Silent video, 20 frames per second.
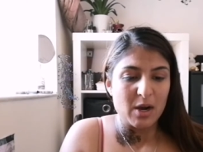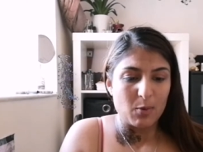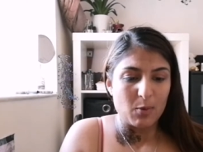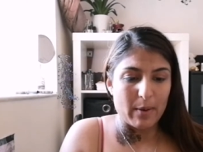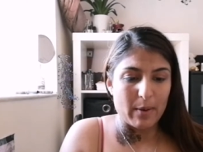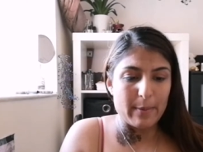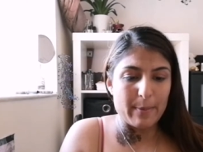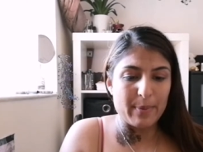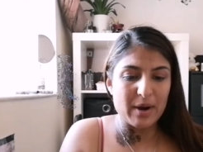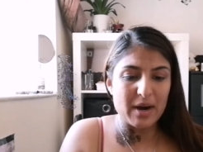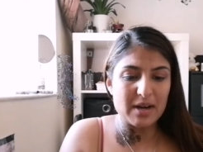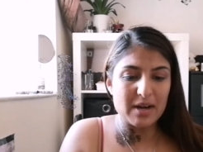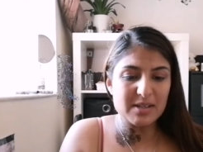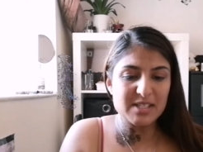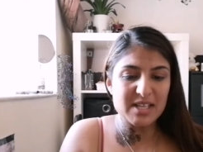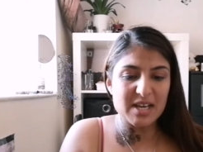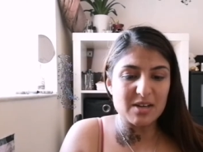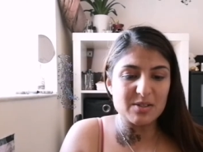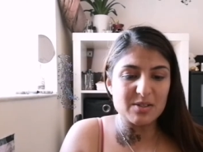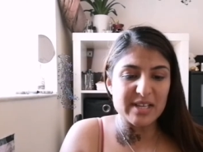When we put
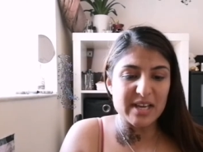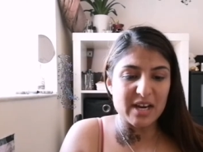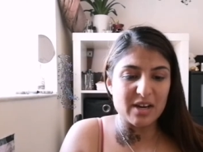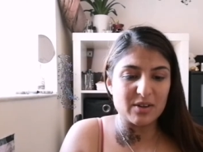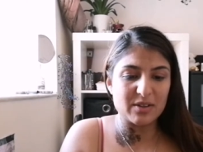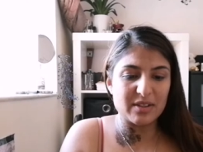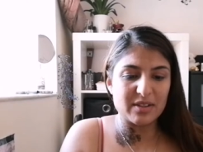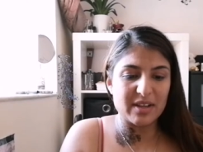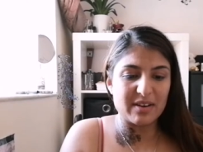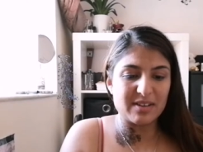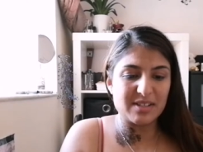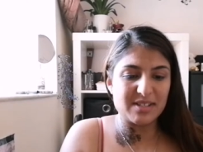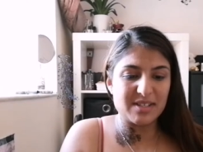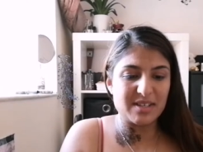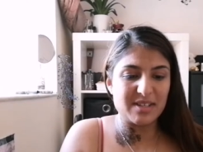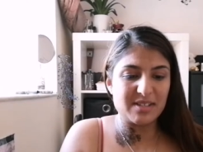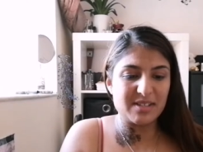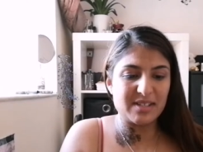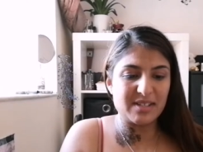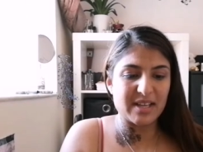ourselves out there, it's
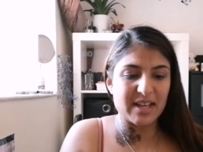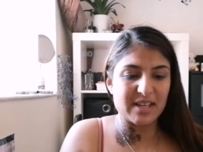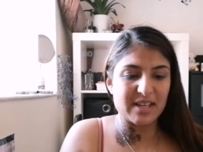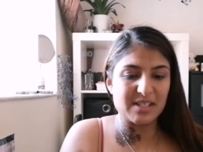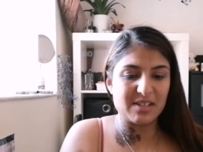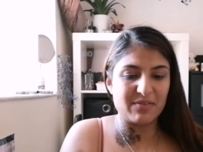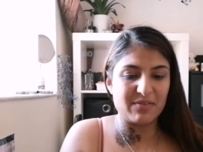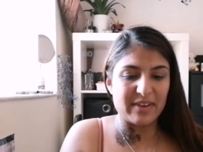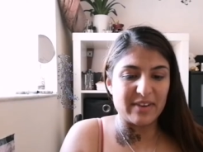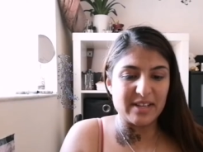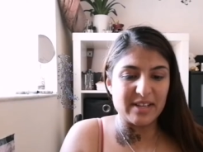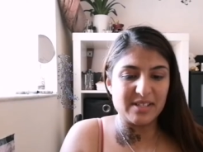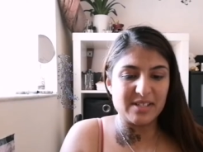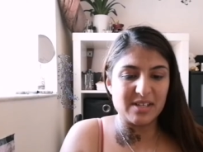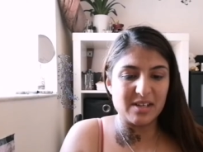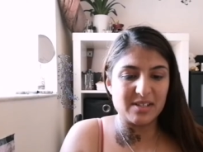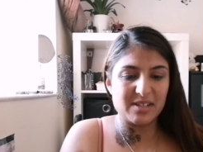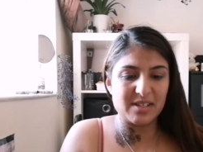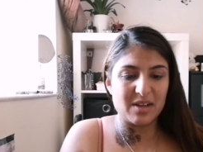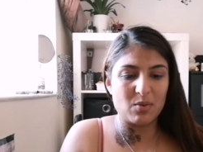easy to get
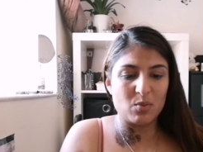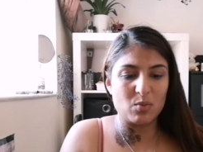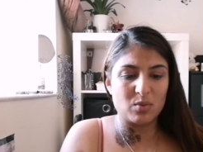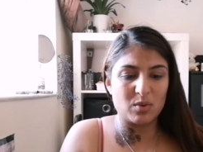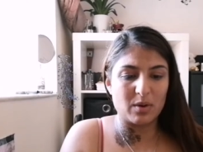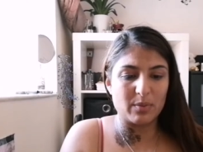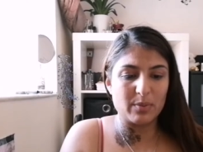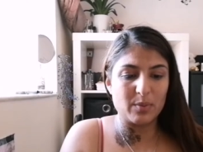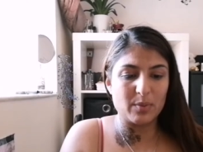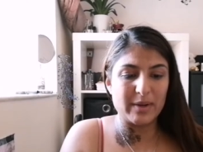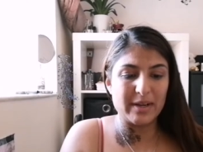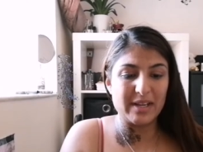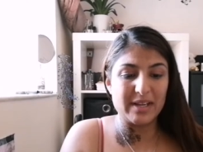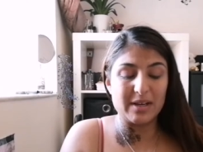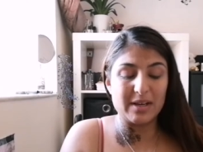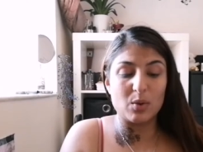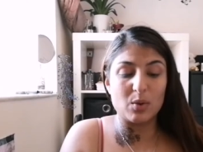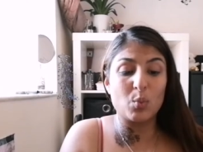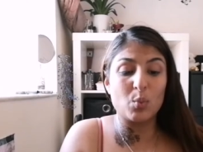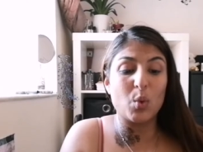deflated in what we
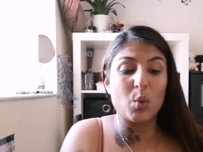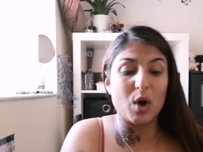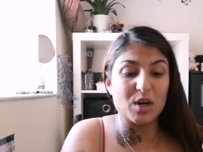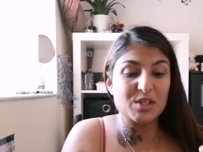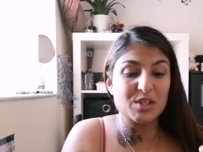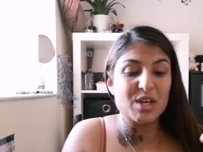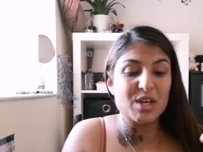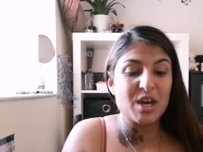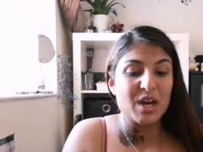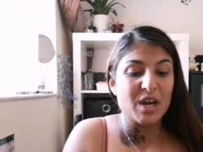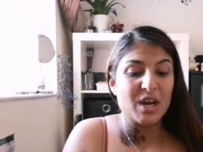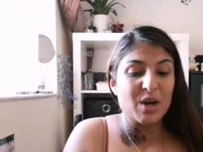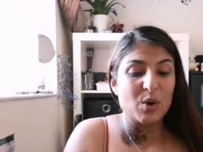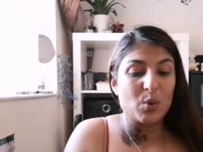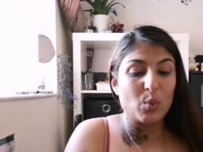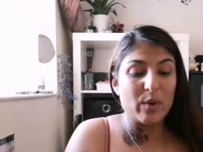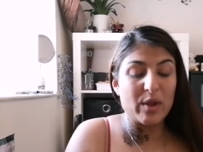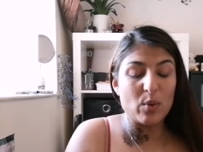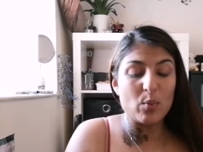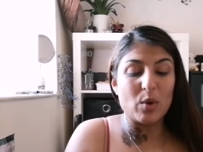what
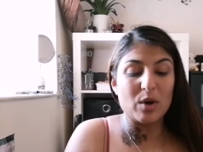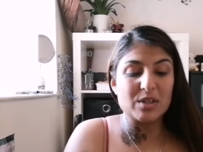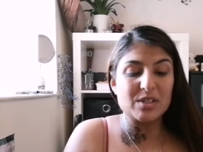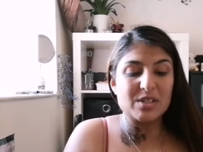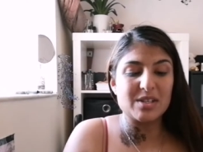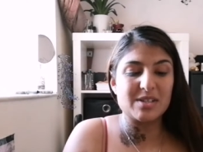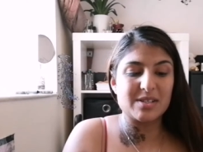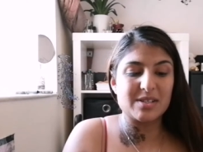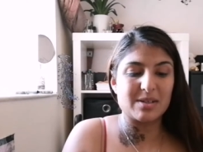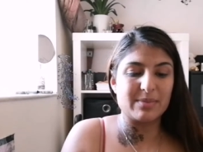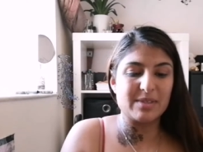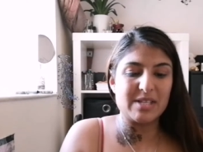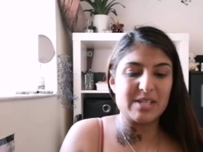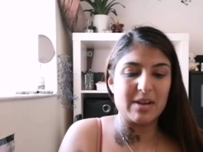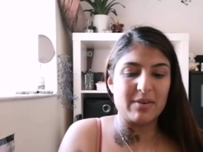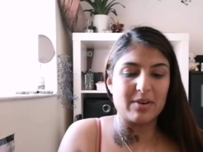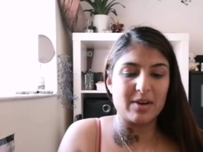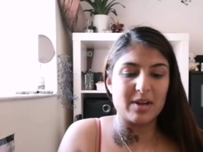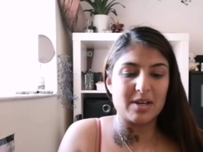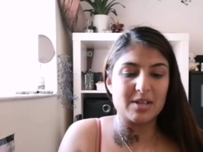we want doesn't
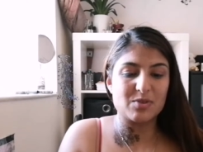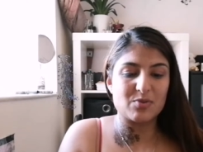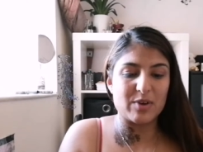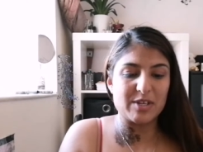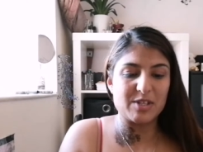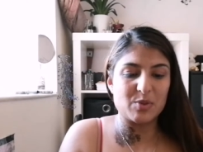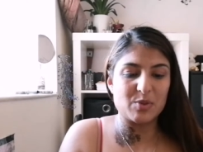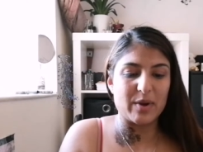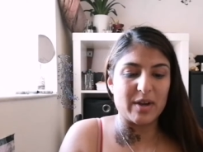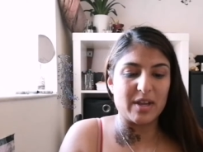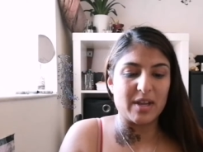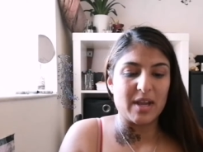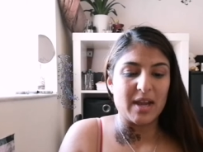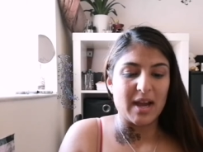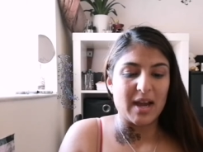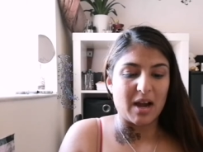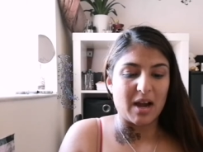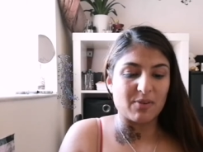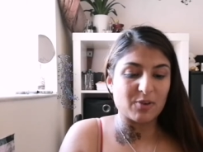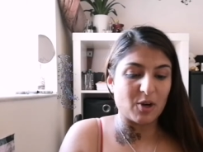materialize right away.
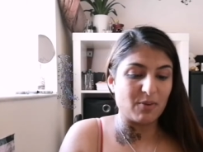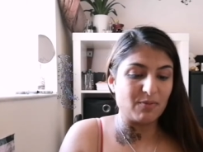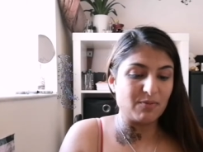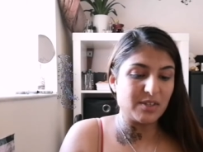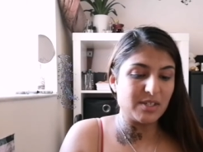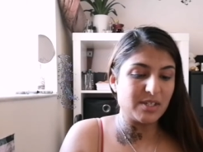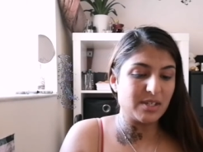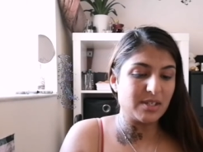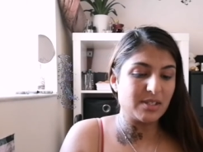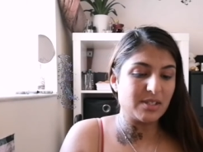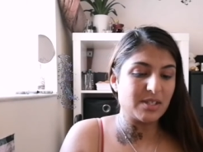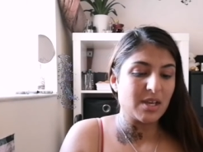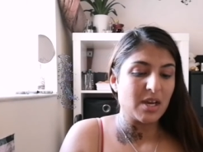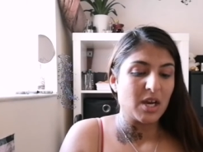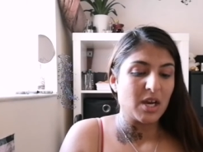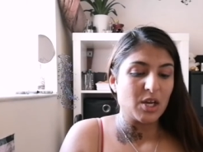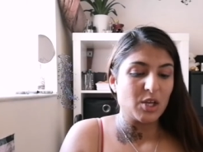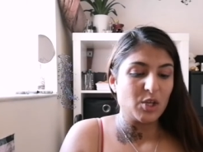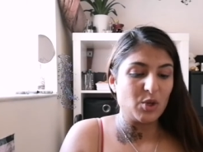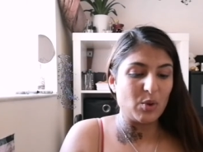Have confidence.
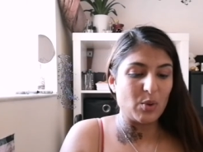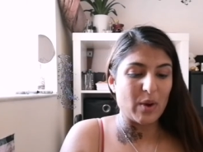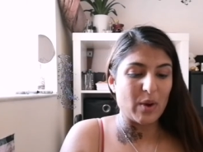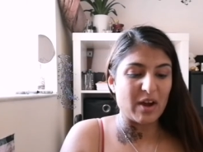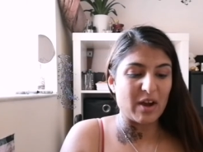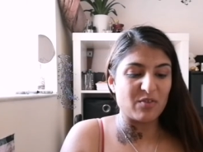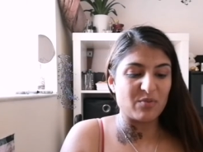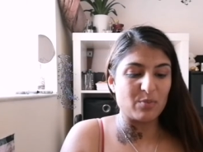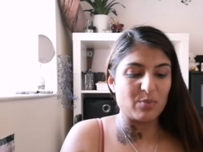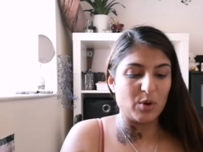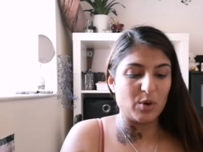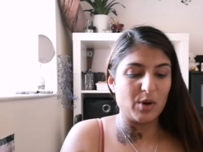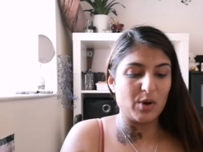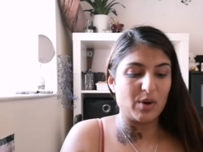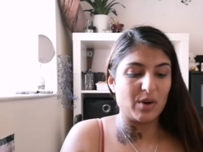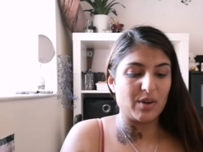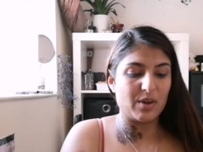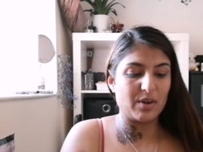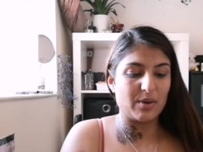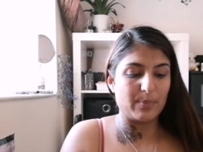You have
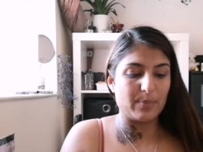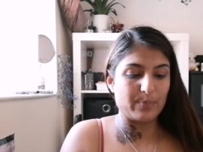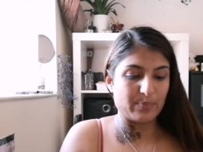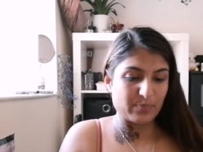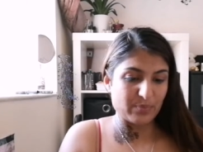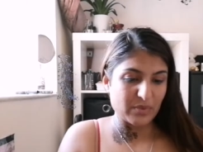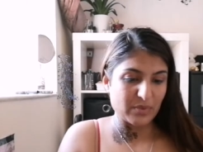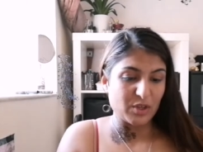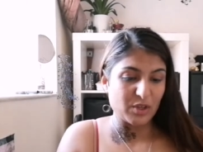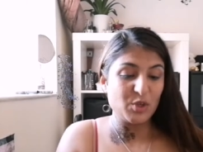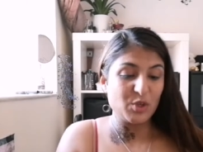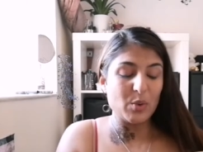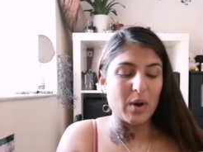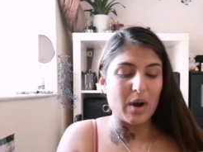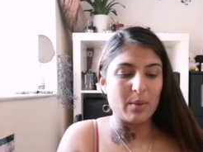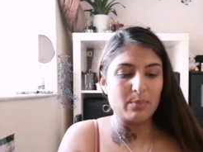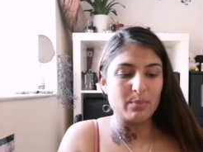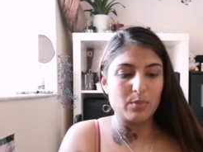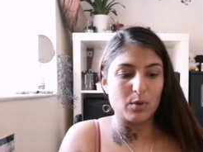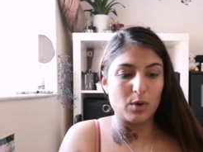more. You
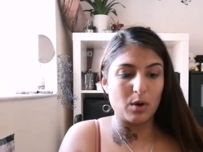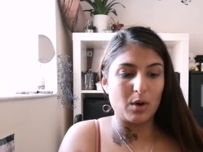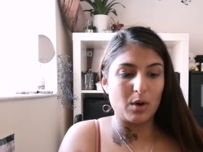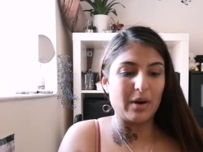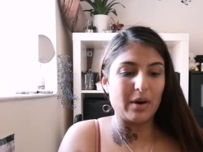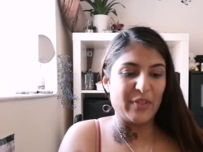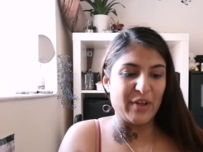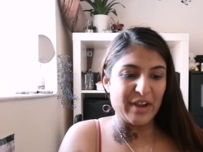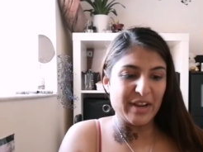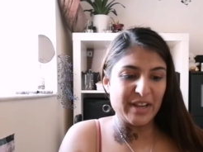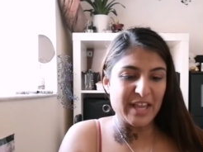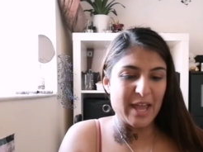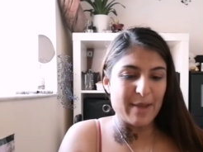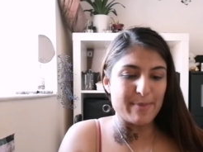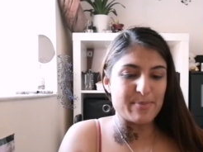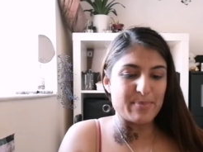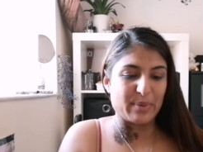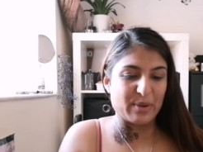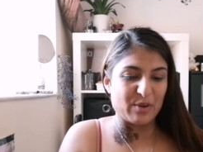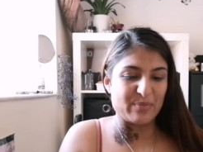are more than
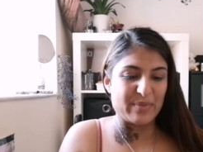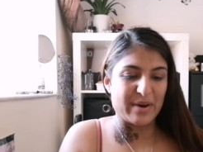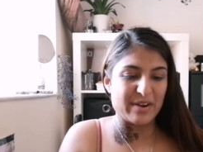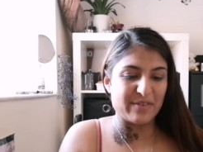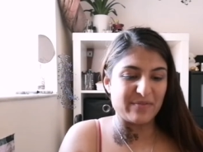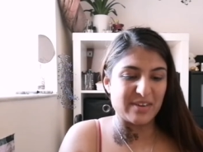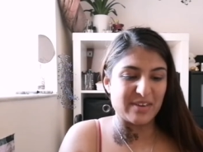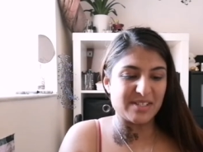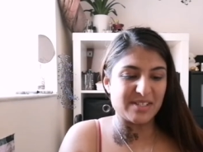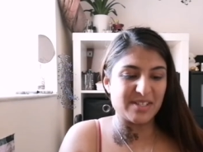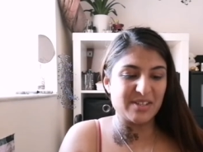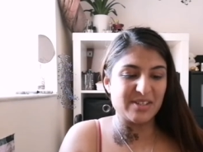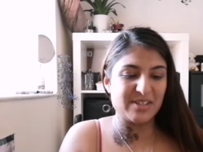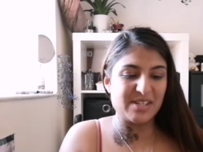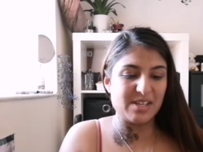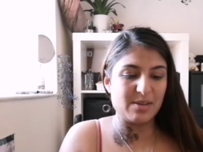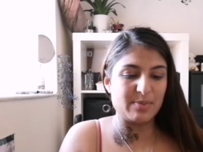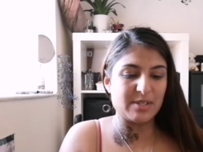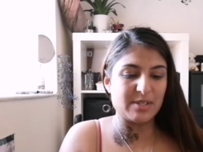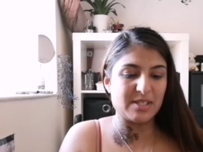capable of manifesting your
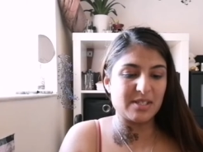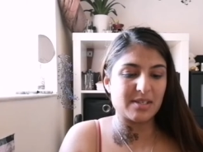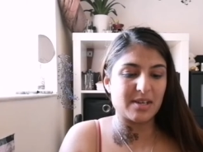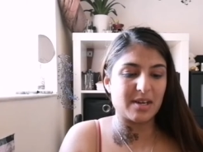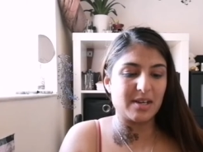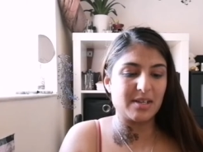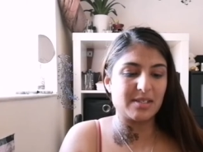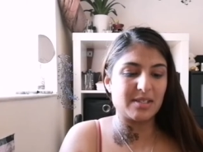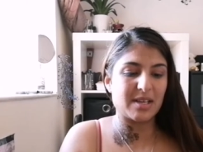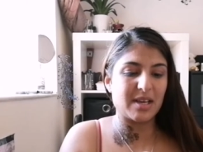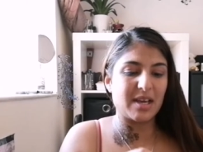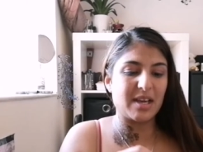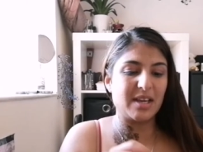deepest desires.